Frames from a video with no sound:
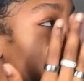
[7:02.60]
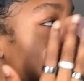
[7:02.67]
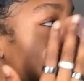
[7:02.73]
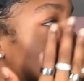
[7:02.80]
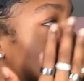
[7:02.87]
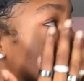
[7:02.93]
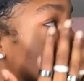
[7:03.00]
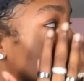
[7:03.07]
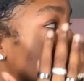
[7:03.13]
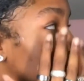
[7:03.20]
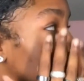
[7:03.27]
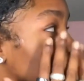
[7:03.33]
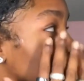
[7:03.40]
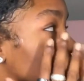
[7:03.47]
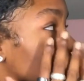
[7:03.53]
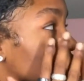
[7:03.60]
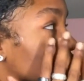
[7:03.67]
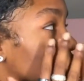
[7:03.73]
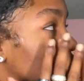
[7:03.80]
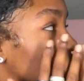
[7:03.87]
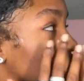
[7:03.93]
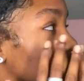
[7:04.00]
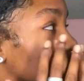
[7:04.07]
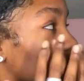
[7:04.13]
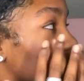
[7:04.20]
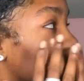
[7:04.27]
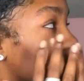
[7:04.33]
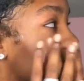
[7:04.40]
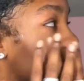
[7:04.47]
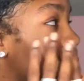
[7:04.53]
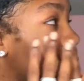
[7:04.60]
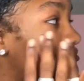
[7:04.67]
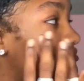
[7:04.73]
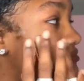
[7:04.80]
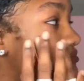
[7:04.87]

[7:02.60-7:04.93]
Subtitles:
Your opinion, you can keep it.